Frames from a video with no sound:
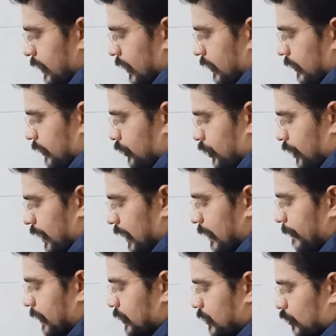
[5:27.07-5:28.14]
that real
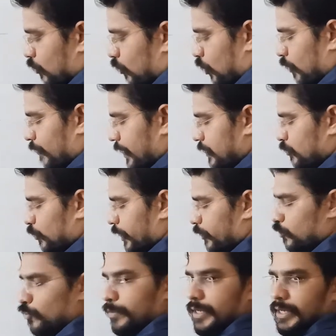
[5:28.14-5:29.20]
image is always going to
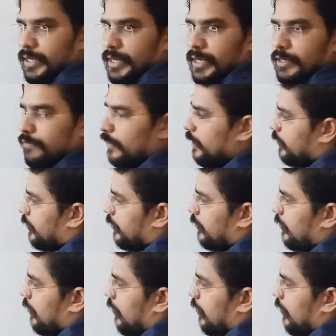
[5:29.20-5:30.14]
be inverted,